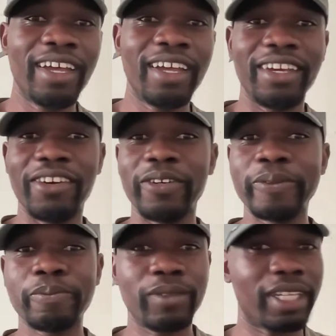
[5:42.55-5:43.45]

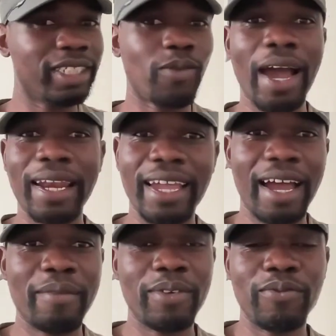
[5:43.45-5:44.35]
there's a white
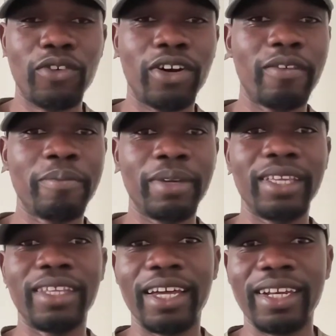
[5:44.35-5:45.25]
guy in front of me,
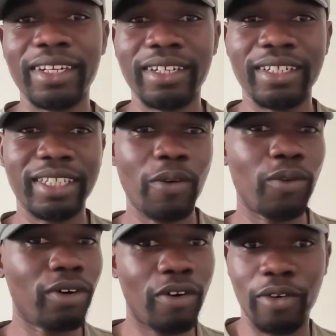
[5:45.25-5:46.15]
then they were
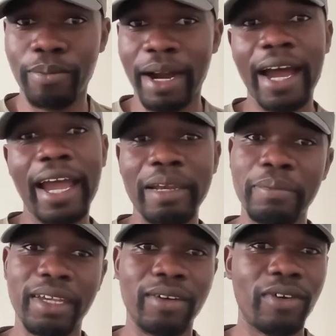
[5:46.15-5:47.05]
all behind
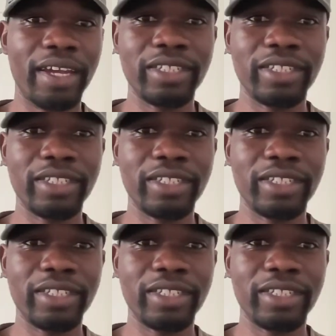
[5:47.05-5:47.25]
me, right?